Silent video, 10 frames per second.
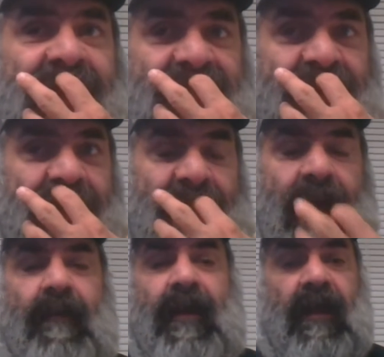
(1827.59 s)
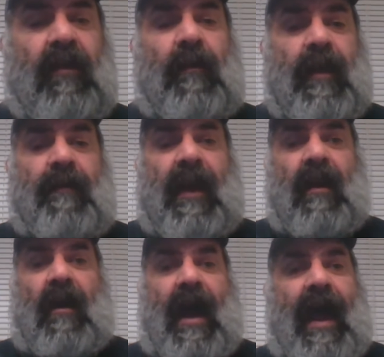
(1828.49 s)
in Vietnam a little bit
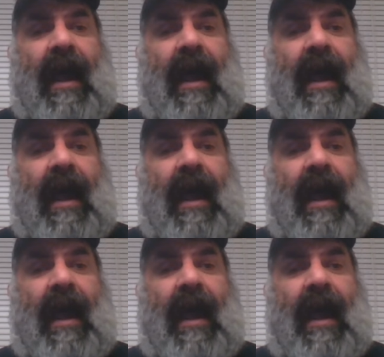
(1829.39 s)
better.